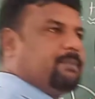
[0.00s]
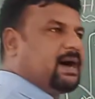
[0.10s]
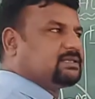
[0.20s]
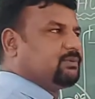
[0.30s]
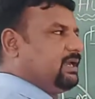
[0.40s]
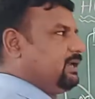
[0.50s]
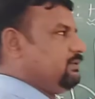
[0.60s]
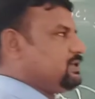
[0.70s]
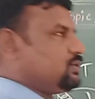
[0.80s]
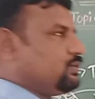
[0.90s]

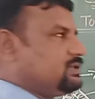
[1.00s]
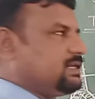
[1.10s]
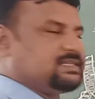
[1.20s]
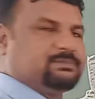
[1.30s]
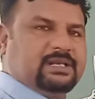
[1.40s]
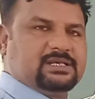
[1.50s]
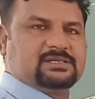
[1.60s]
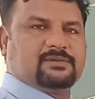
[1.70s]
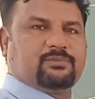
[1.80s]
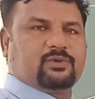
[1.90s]
Pathway shows the
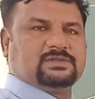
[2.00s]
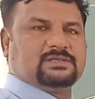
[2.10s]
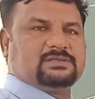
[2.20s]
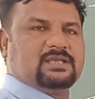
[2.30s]
respiration process.